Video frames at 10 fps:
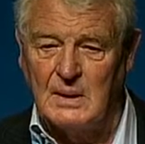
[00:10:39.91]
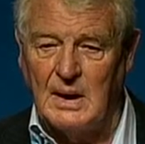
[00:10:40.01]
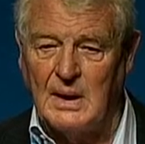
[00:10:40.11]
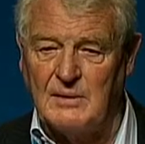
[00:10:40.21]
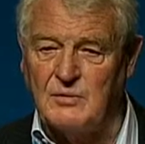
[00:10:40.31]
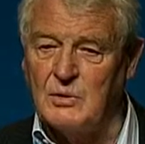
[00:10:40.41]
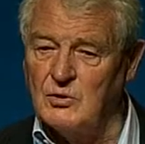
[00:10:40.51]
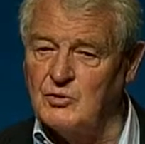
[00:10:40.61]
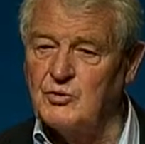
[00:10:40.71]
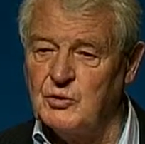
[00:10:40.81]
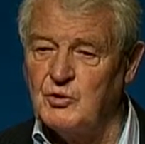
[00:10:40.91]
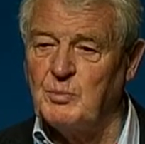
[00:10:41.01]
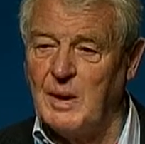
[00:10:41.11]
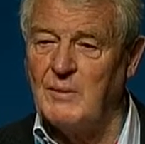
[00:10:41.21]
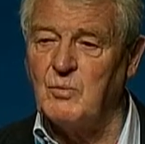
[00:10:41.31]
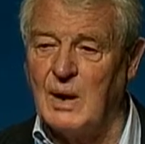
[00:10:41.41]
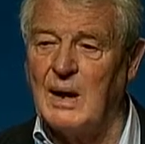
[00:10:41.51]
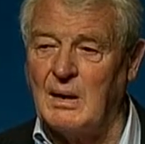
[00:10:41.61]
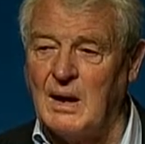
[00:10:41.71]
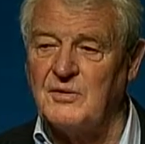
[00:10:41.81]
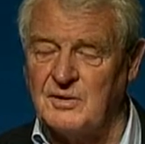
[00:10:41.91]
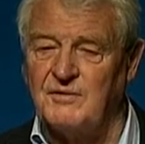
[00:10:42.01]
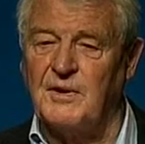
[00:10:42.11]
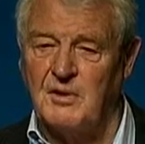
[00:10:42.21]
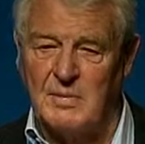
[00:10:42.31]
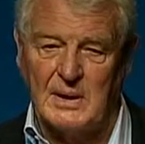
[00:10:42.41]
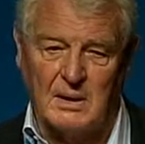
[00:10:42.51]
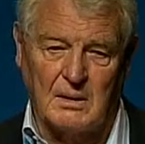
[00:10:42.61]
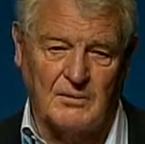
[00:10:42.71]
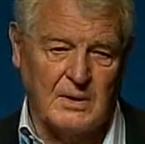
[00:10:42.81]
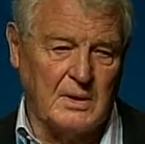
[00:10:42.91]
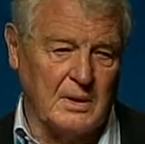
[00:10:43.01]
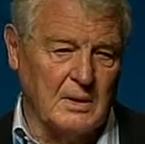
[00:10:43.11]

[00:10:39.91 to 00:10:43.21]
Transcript: And if you use barbed wire as the fundamental of the